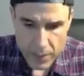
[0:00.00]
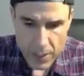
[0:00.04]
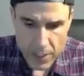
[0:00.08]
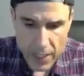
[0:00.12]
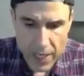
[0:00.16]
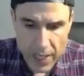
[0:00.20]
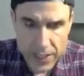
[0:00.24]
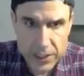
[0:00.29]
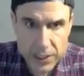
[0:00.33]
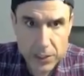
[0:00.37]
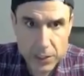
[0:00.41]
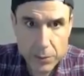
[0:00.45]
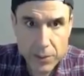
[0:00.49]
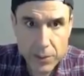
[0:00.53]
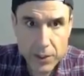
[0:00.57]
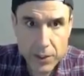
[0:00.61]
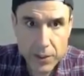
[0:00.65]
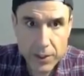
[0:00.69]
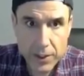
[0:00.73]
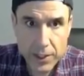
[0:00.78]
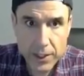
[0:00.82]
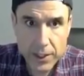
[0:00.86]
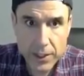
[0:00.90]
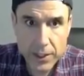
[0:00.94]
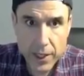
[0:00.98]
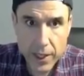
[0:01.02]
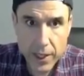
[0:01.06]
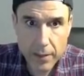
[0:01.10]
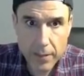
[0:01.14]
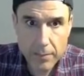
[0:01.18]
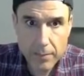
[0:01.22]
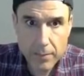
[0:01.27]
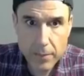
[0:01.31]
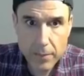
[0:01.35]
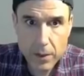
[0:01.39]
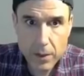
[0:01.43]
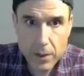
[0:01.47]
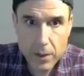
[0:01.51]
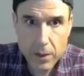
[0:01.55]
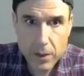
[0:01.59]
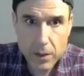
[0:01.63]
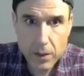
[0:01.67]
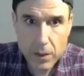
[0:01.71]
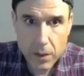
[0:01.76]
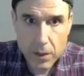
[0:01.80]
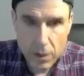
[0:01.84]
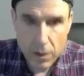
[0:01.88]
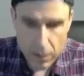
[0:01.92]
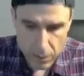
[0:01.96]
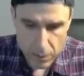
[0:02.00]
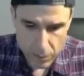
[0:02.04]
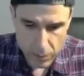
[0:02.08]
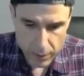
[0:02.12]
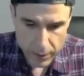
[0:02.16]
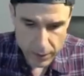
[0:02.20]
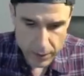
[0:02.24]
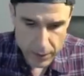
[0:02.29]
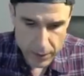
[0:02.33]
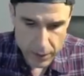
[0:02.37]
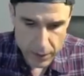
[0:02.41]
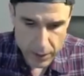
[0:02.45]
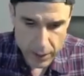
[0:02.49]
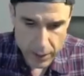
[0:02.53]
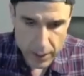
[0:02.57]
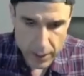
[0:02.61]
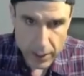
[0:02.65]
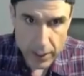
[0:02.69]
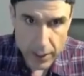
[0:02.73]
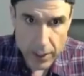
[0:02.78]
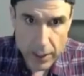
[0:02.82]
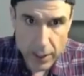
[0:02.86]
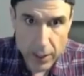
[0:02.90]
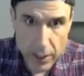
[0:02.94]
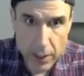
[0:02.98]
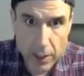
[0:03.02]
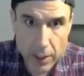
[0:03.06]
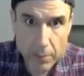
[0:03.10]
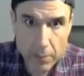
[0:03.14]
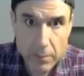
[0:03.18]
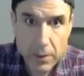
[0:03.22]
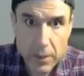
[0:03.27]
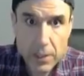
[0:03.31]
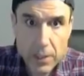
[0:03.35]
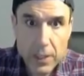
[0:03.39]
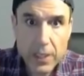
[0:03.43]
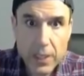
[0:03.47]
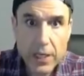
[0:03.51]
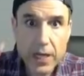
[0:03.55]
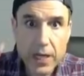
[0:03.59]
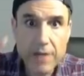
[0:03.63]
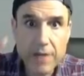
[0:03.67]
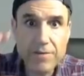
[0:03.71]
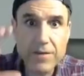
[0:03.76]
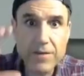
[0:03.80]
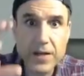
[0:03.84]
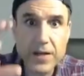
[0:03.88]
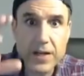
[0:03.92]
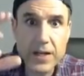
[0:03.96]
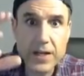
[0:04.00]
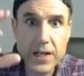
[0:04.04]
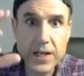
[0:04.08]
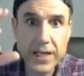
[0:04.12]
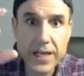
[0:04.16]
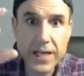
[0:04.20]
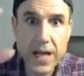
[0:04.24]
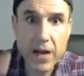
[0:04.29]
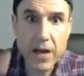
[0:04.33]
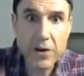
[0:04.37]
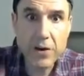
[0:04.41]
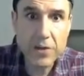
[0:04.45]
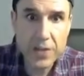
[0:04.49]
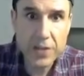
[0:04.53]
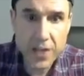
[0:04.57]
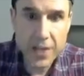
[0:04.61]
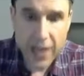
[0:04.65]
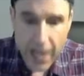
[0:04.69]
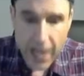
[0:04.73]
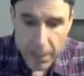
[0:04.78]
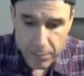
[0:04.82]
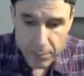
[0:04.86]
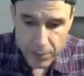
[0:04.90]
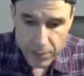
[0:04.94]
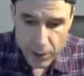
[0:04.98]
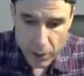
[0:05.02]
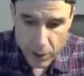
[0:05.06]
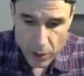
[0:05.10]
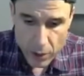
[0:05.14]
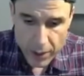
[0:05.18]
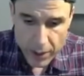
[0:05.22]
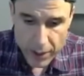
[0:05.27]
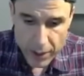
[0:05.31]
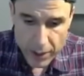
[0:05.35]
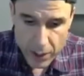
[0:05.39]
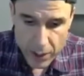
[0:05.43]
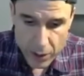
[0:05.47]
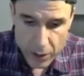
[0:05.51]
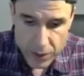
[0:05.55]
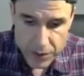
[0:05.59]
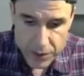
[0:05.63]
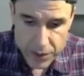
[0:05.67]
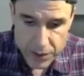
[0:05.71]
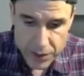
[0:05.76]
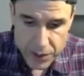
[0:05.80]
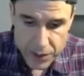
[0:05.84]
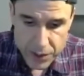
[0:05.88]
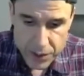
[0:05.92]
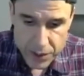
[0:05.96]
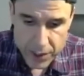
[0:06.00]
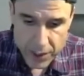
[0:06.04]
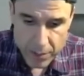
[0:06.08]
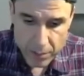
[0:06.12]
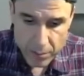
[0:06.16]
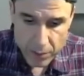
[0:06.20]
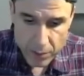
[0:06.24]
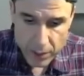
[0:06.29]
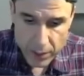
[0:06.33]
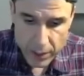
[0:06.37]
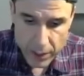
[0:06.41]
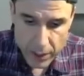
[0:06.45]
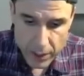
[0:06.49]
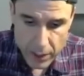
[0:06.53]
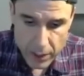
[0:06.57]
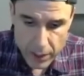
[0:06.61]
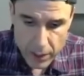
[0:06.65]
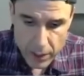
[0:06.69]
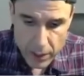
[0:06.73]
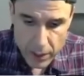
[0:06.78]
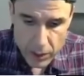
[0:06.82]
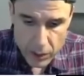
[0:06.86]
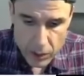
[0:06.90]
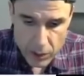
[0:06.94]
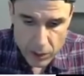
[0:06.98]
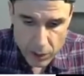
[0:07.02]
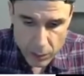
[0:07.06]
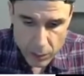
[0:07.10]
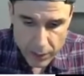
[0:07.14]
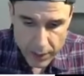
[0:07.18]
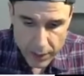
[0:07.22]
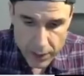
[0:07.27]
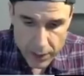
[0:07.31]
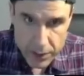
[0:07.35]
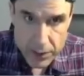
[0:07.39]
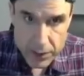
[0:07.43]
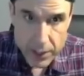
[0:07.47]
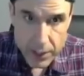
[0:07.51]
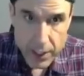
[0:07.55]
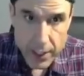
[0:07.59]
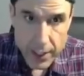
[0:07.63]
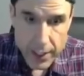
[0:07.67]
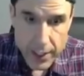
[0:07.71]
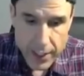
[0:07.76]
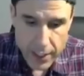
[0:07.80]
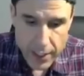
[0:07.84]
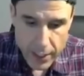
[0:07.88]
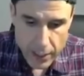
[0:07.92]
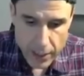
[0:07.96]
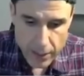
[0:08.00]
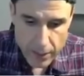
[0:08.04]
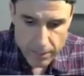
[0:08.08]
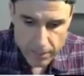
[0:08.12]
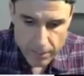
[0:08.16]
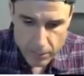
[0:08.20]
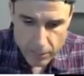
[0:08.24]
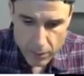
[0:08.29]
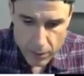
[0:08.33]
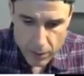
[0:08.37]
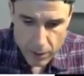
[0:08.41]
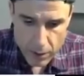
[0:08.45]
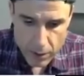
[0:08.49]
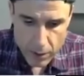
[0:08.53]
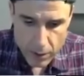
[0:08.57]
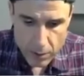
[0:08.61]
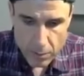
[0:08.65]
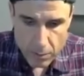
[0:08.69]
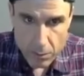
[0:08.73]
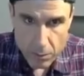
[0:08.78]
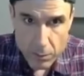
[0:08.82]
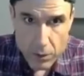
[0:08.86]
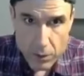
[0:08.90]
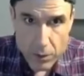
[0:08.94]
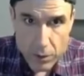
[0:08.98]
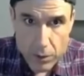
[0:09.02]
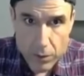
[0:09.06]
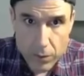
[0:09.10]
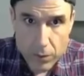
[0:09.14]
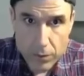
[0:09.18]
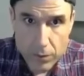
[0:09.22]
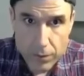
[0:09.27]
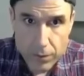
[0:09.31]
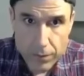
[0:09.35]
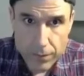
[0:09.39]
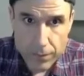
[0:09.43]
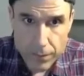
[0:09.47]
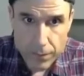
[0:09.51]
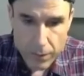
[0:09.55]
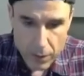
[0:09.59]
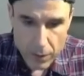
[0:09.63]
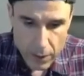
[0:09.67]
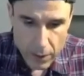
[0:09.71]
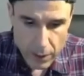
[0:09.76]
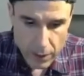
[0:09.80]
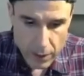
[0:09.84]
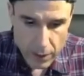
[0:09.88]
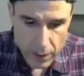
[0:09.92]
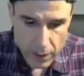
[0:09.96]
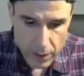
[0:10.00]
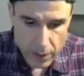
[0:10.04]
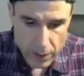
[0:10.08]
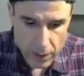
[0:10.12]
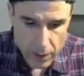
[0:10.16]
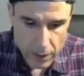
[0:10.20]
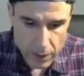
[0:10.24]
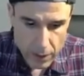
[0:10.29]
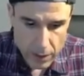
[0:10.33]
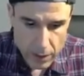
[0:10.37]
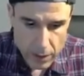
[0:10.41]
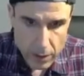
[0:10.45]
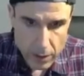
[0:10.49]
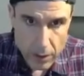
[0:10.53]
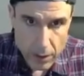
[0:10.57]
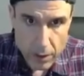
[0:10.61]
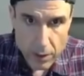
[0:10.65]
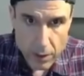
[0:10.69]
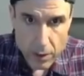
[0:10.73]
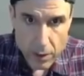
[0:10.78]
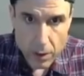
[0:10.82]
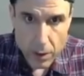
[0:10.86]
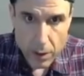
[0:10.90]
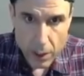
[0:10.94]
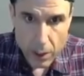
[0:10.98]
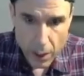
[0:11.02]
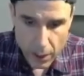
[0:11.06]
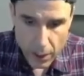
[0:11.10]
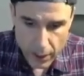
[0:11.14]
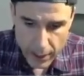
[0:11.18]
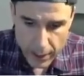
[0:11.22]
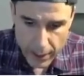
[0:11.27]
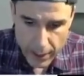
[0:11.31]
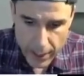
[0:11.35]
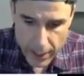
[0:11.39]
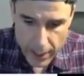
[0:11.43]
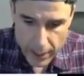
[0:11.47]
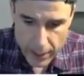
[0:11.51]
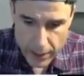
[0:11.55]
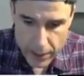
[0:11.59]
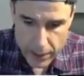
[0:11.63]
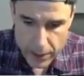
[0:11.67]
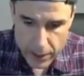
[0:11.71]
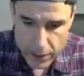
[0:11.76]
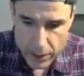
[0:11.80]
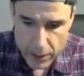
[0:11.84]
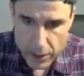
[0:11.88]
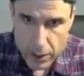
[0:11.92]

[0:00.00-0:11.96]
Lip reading: Actually, we don't need that. We can if it encounters an opcode, it knows it's assembly. So we can say move RAX.